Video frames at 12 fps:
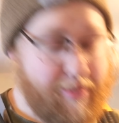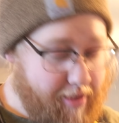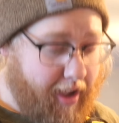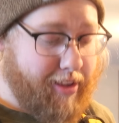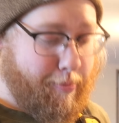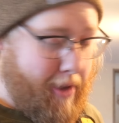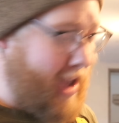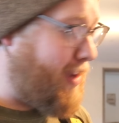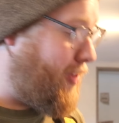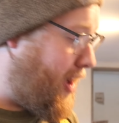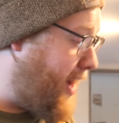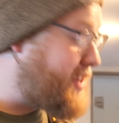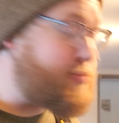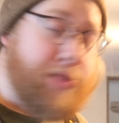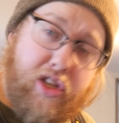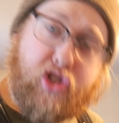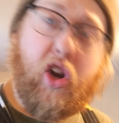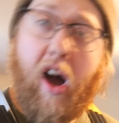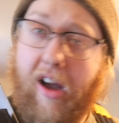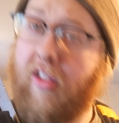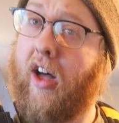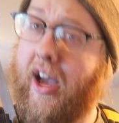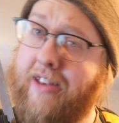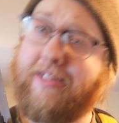not the battle lines, but the chalk
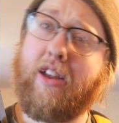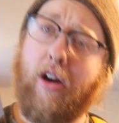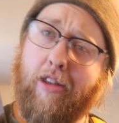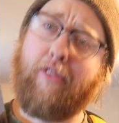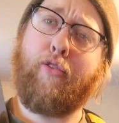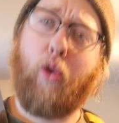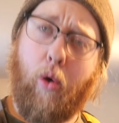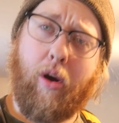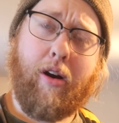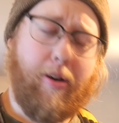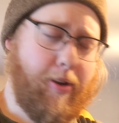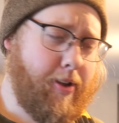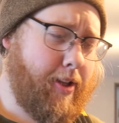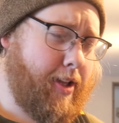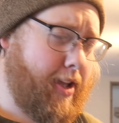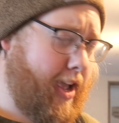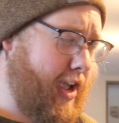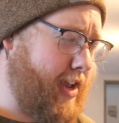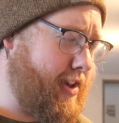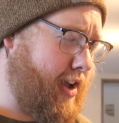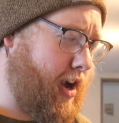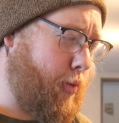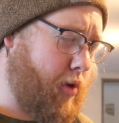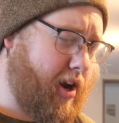lines. They're on the floor, and
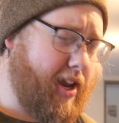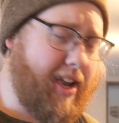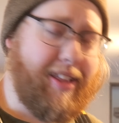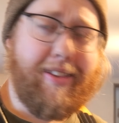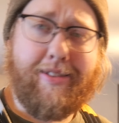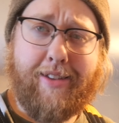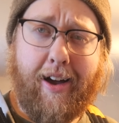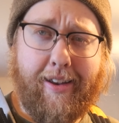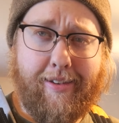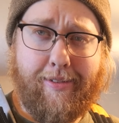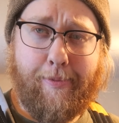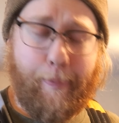uh, we're gonna get this done.